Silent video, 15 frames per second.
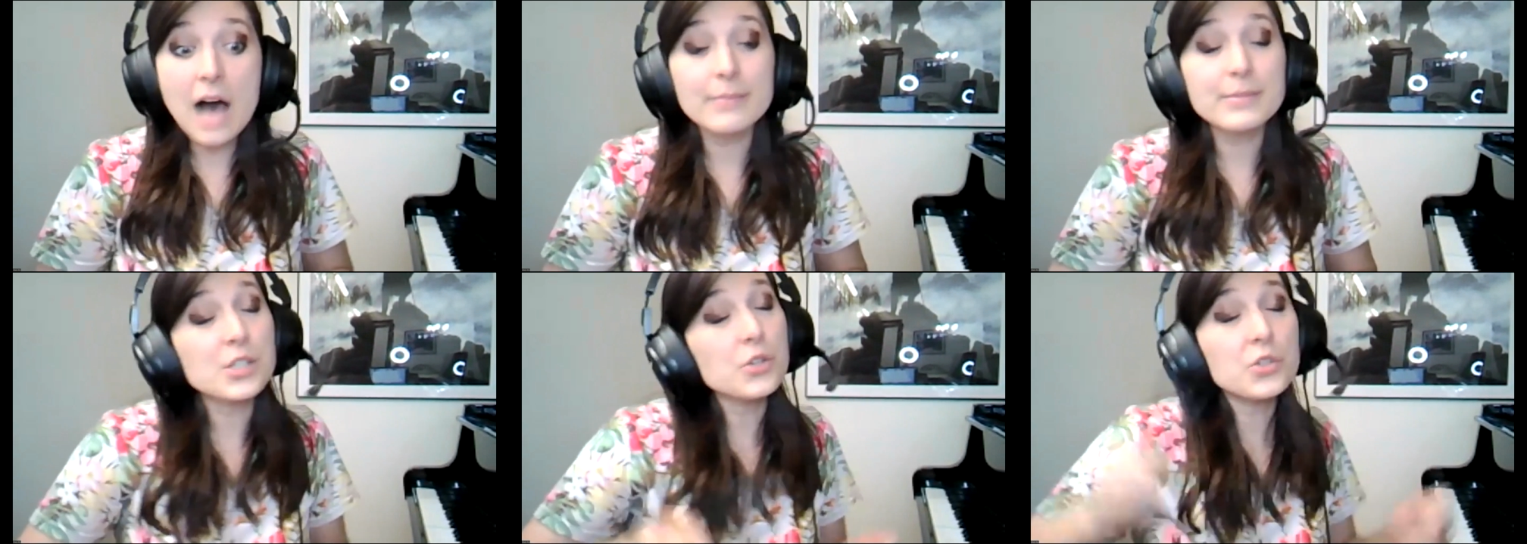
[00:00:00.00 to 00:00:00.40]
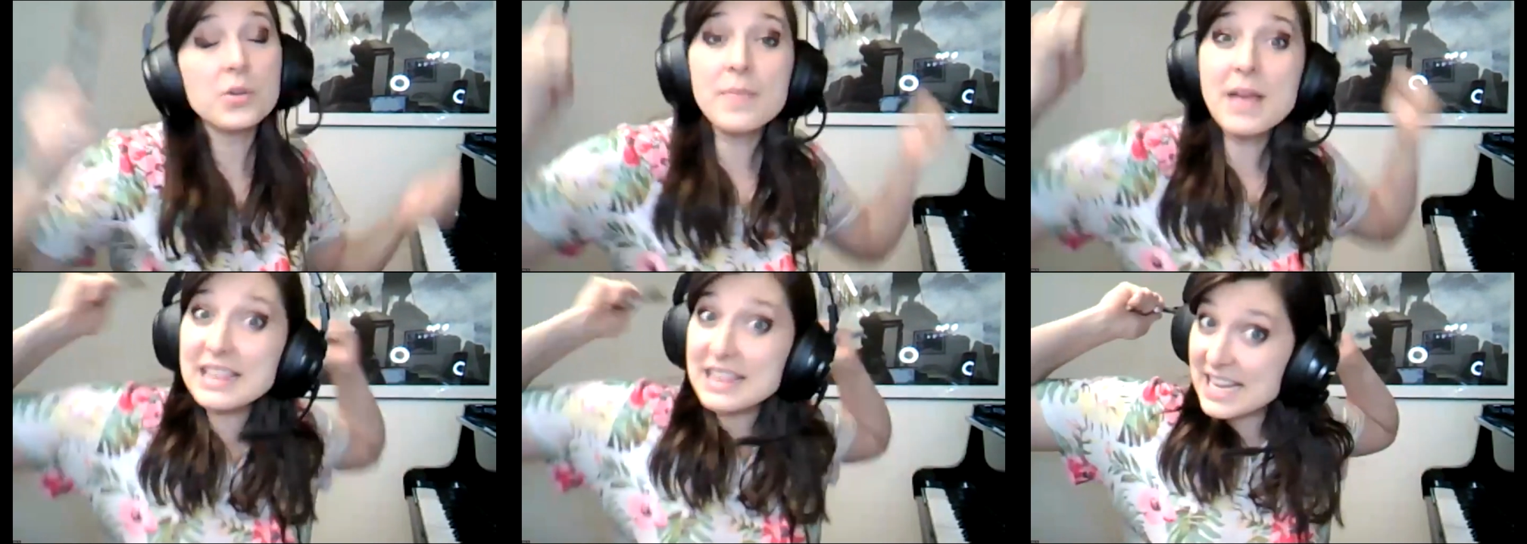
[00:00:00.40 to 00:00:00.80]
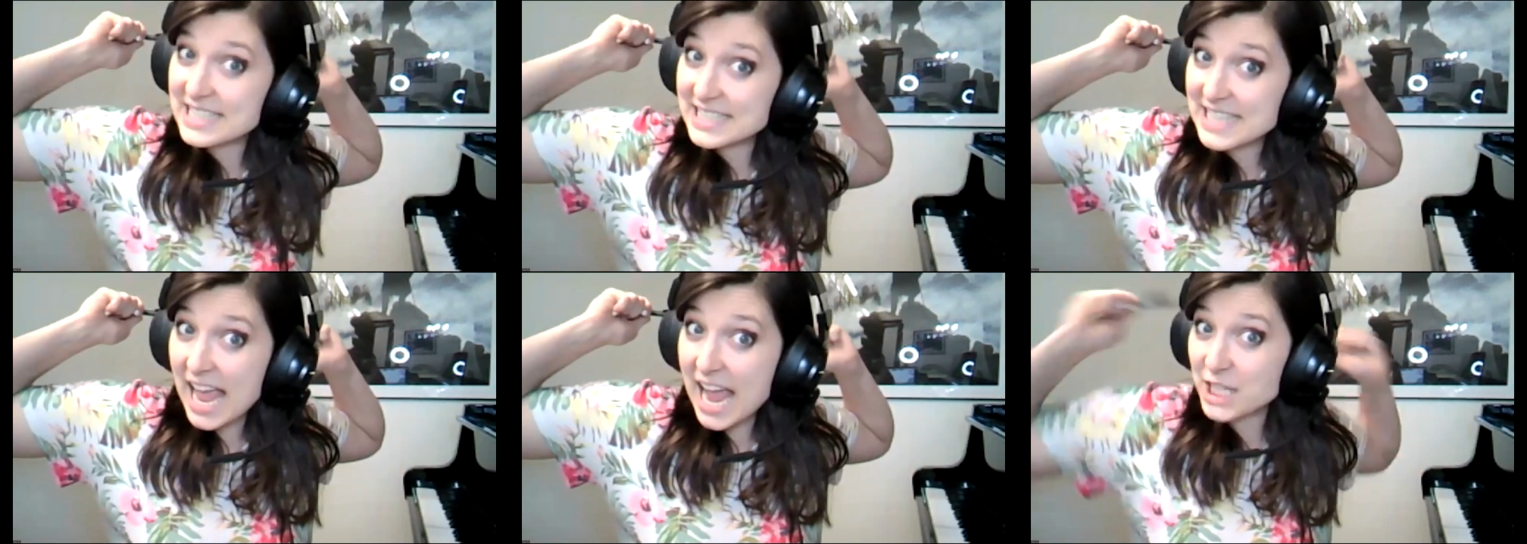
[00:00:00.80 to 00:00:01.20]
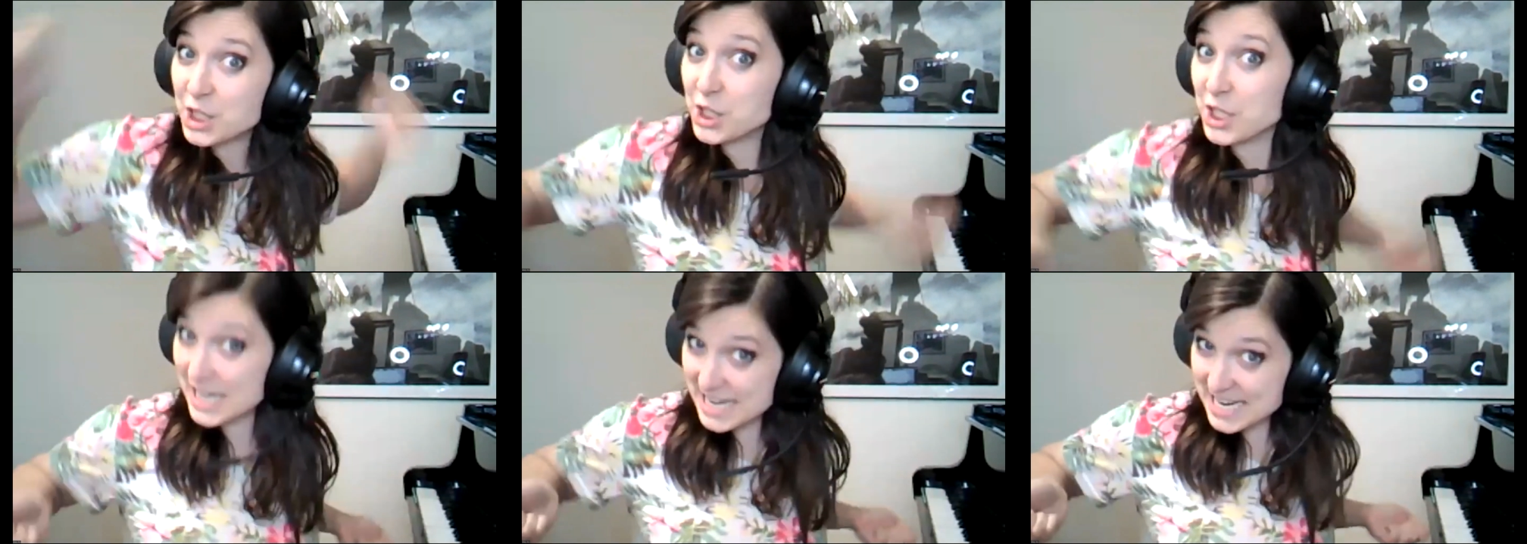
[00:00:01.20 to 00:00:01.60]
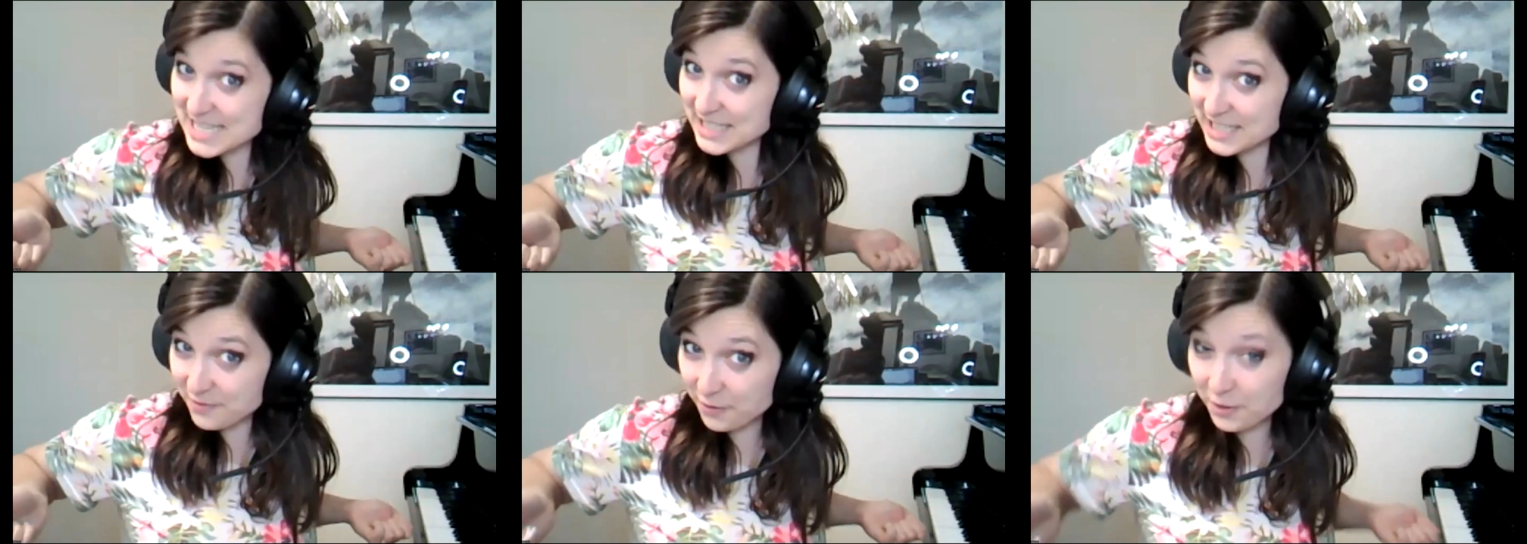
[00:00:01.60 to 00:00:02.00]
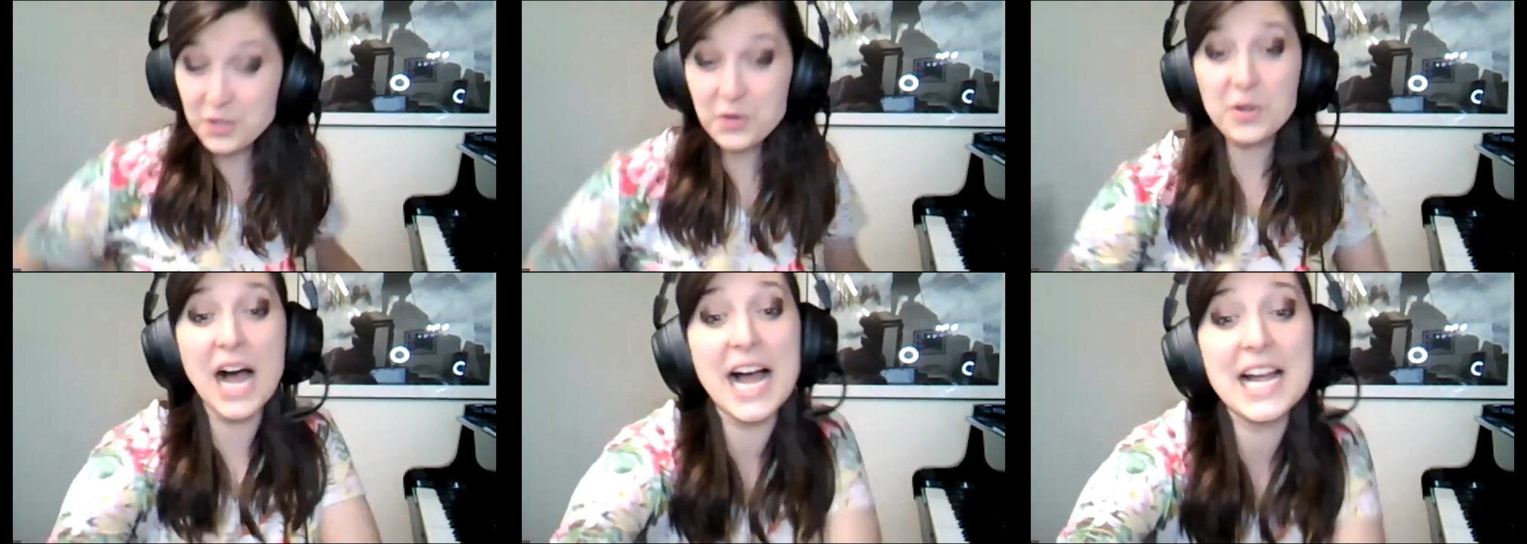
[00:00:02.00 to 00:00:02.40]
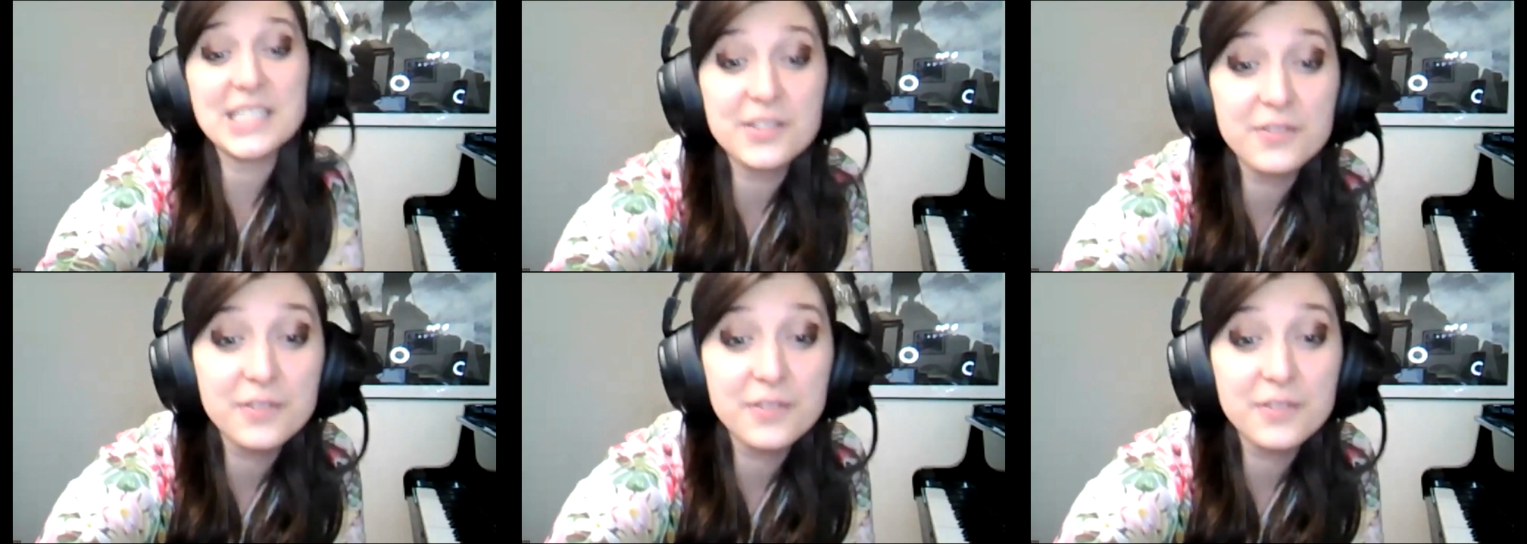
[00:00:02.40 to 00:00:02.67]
So to make things extra easy for you guys,